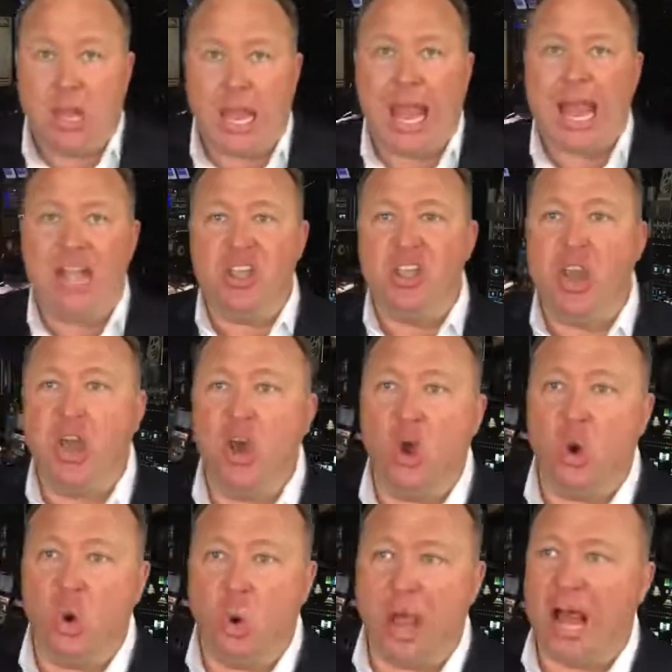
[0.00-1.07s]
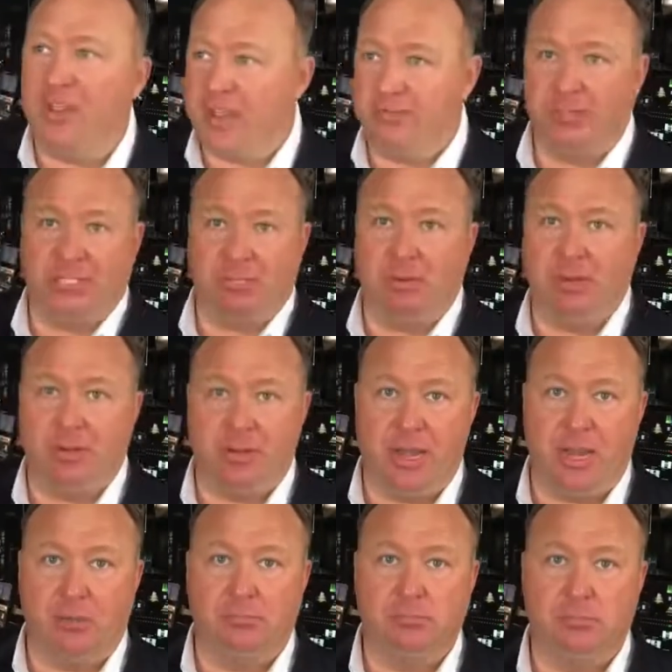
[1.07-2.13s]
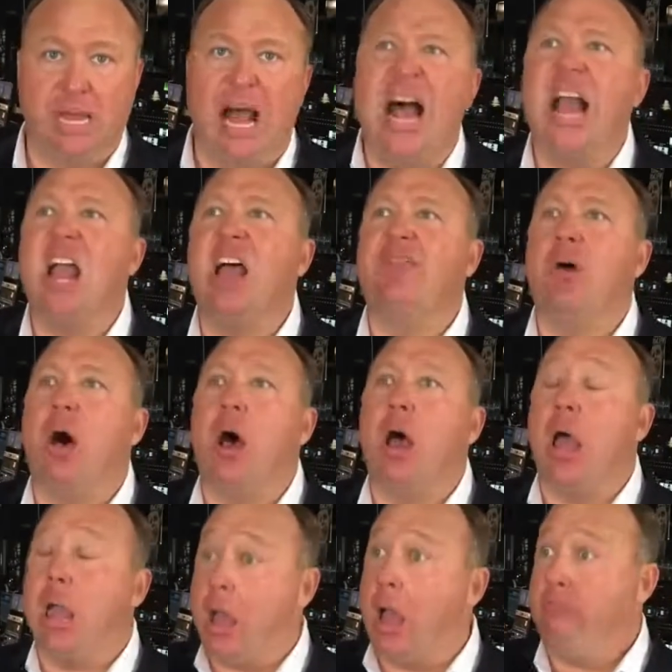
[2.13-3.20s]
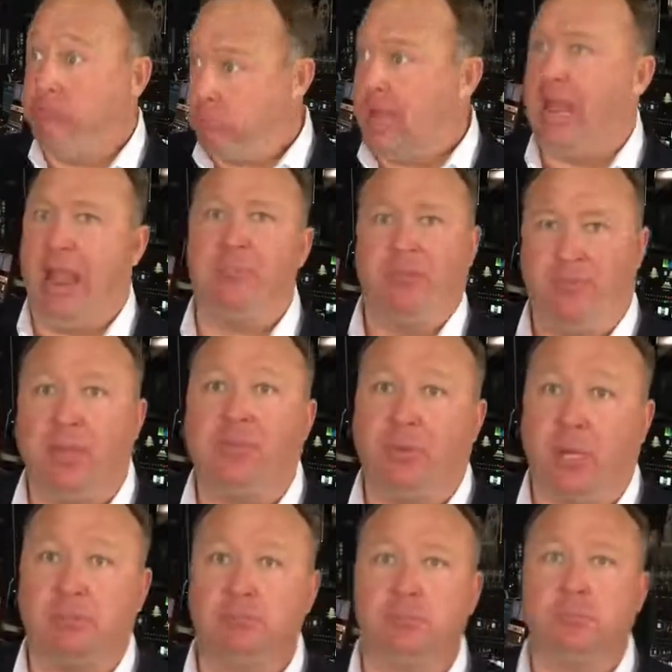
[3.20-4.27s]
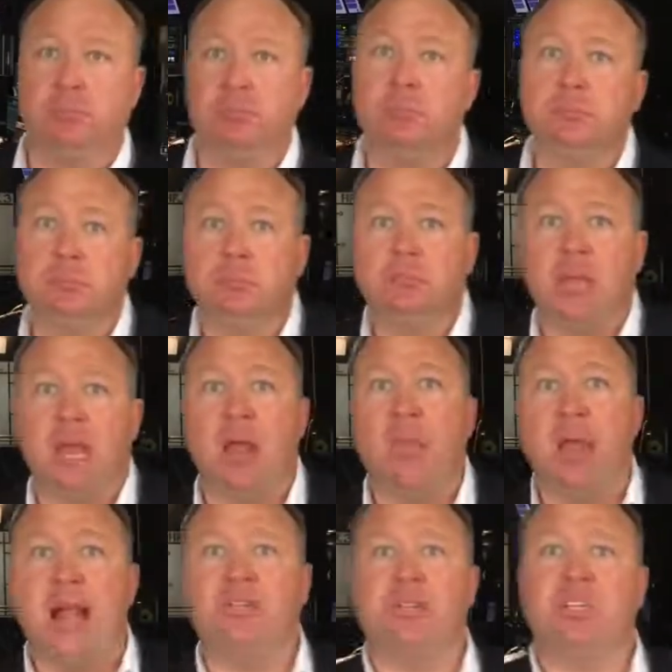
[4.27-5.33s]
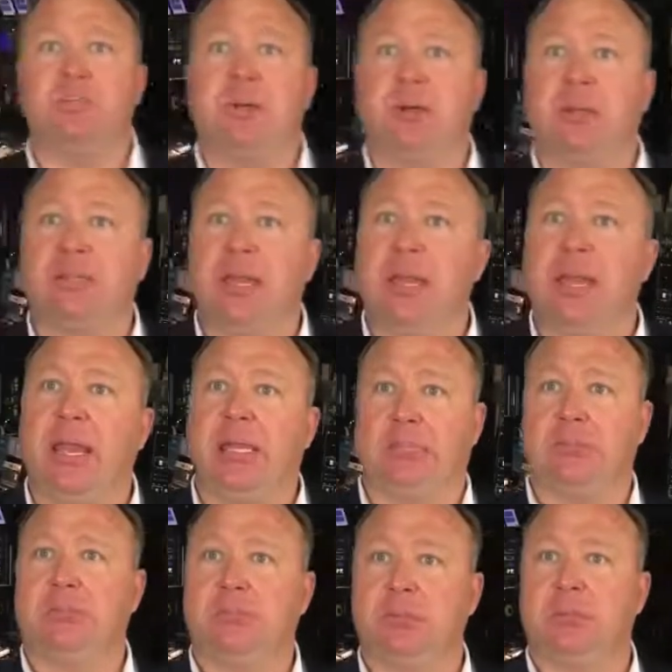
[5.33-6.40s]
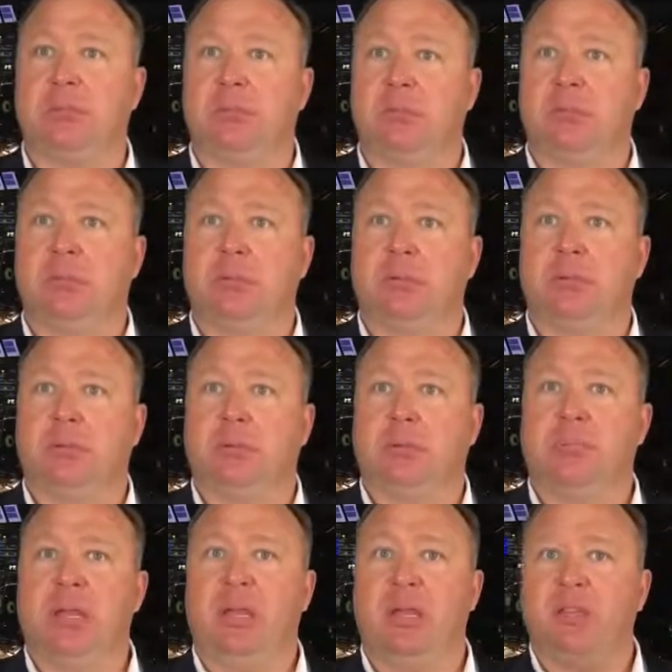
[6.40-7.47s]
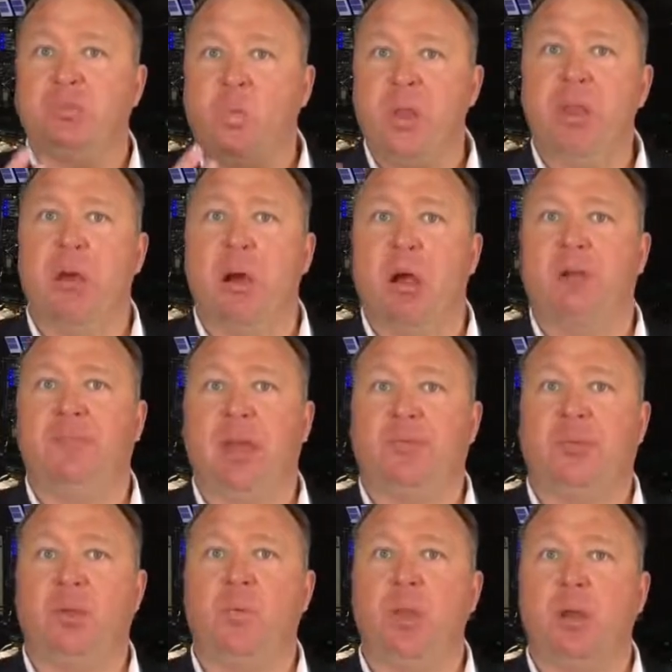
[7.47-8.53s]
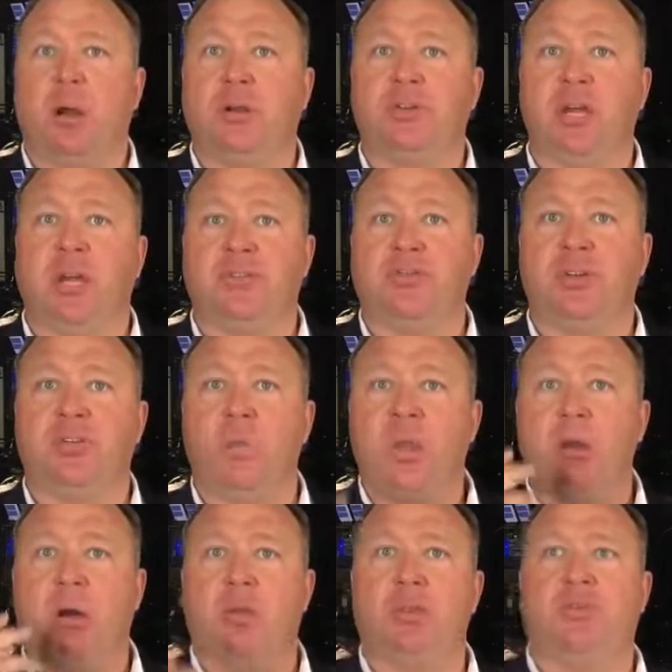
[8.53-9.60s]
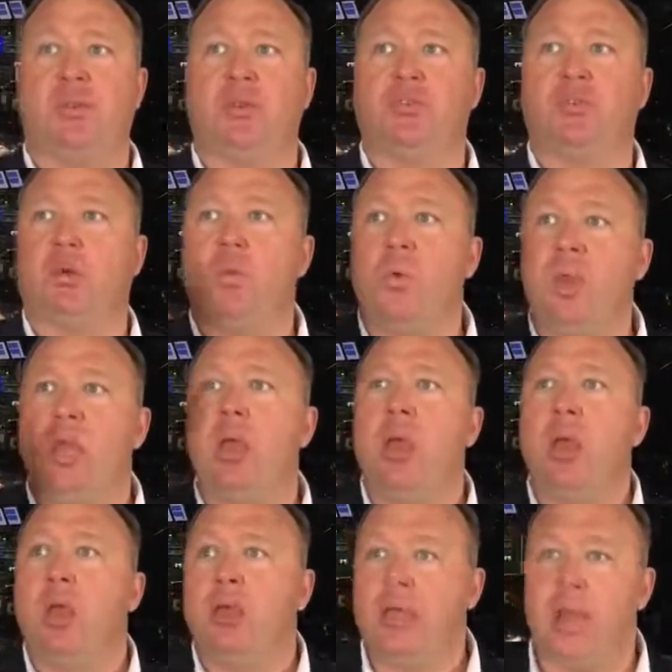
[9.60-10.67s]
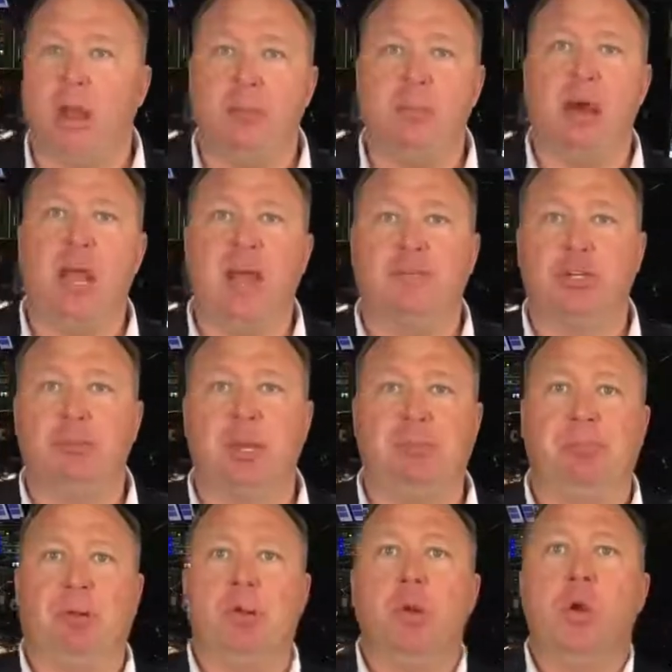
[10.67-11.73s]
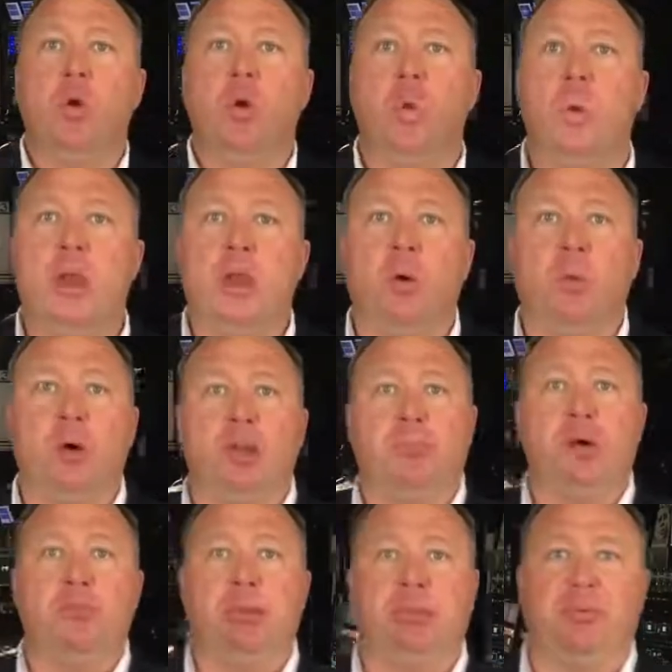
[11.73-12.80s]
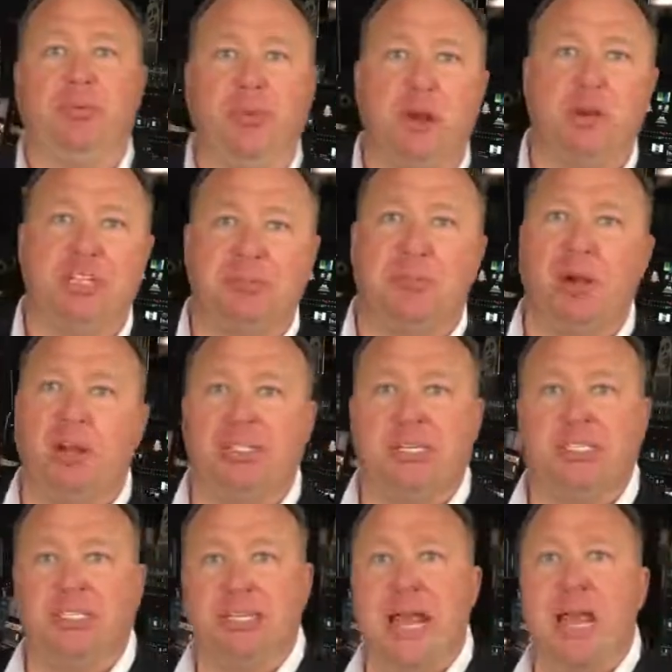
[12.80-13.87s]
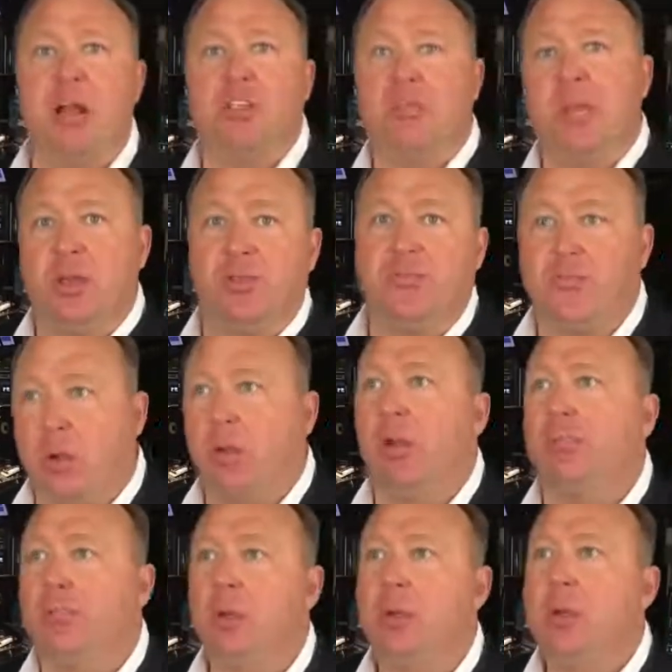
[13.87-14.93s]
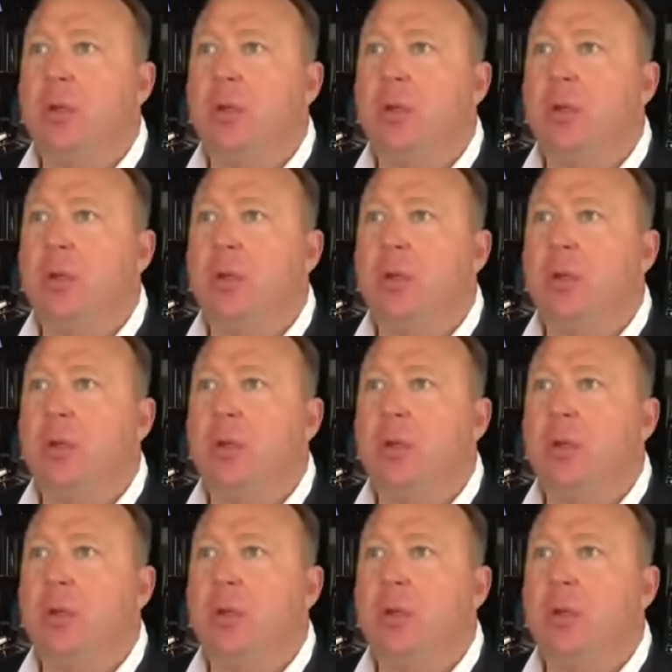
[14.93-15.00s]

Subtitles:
I know I'll never surrender now. I have the victory. And that's the spirit they hate. Because we are victory. We are justice. We are the future. We care about average people. We don't want to put people that aren't as smart as us down so we can control them.